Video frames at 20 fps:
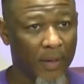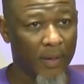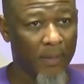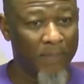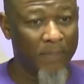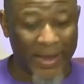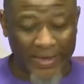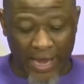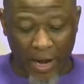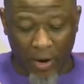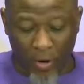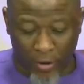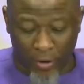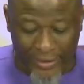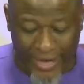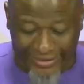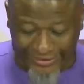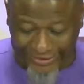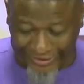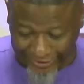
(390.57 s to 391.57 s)
That they
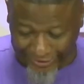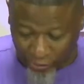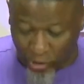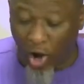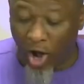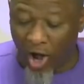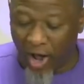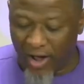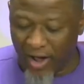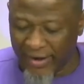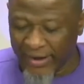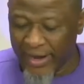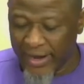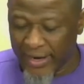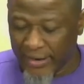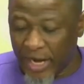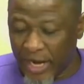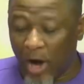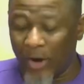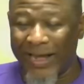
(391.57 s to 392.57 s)

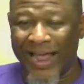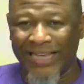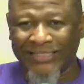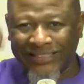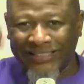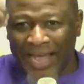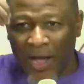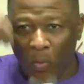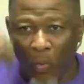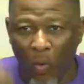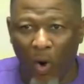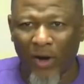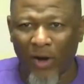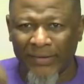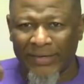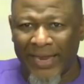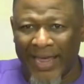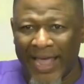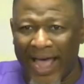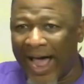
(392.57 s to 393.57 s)
understand
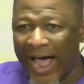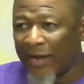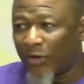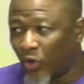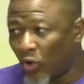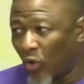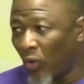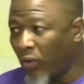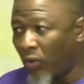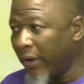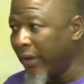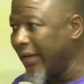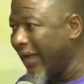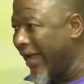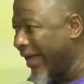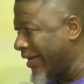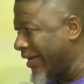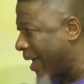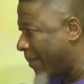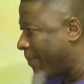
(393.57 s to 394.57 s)
what they are doing
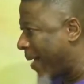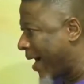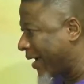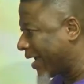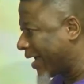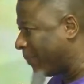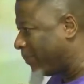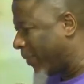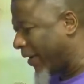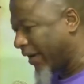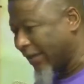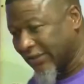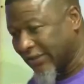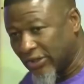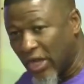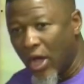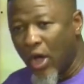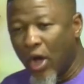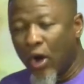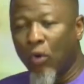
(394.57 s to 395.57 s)
in the marketplace.
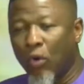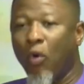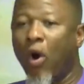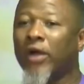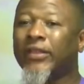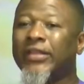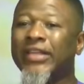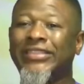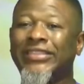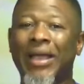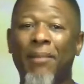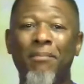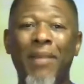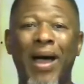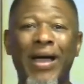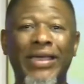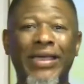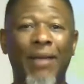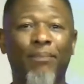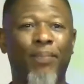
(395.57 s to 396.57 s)
What is a
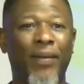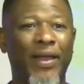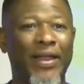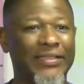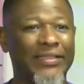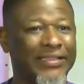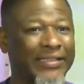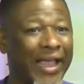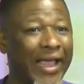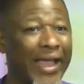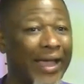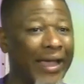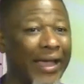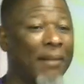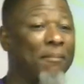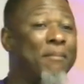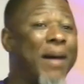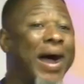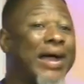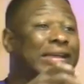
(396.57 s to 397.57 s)
marketplace?
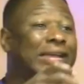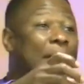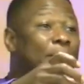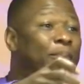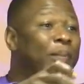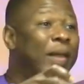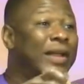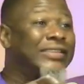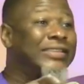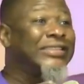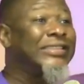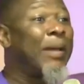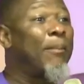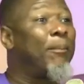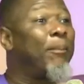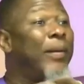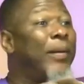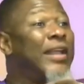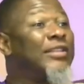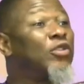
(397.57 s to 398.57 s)
A marketplace is a
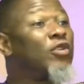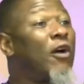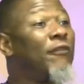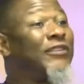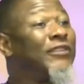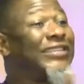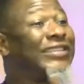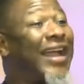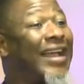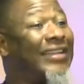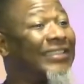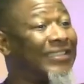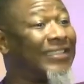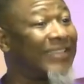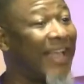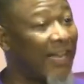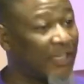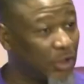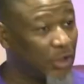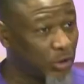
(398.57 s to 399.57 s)
place of
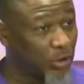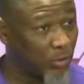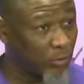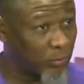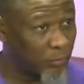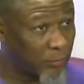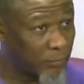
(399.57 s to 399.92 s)
transaction.